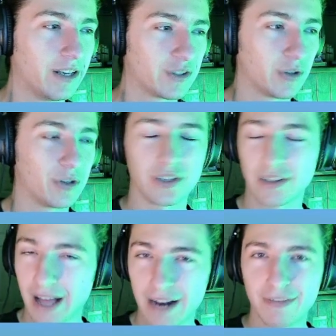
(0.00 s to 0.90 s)
So there's a
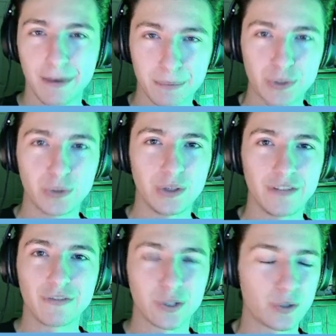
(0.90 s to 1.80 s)
lot of
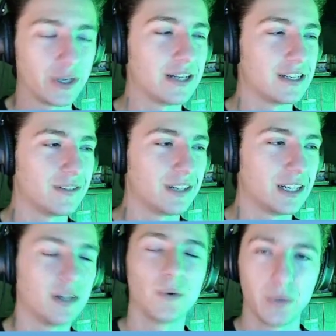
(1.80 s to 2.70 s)
opportunity for
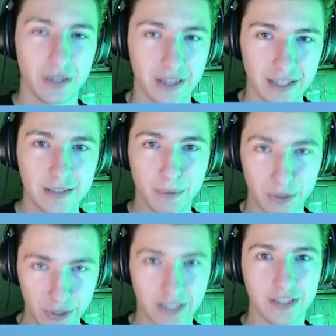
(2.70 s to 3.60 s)
creativity with this
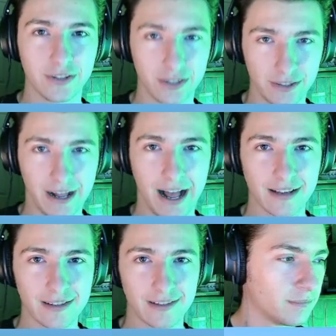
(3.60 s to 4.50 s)
particular
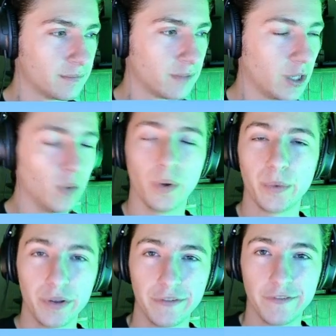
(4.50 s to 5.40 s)
class. When
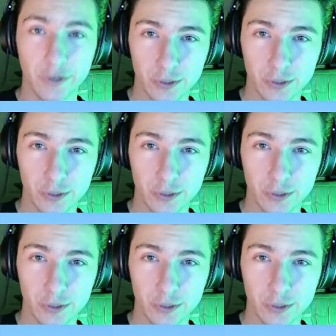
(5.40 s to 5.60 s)
we first